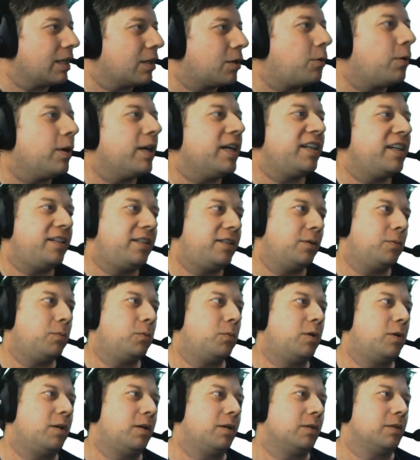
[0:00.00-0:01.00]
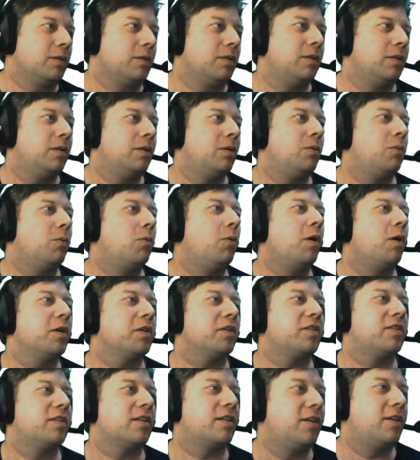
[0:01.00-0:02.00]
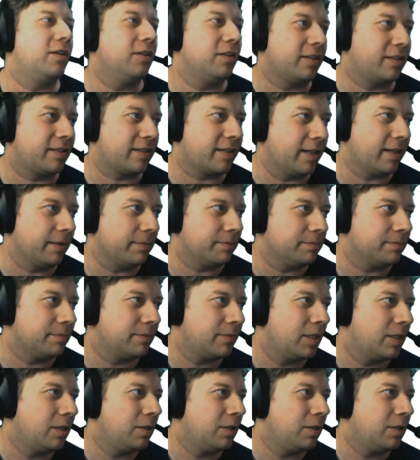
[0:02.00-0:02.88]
question 1, what's the colour scheme?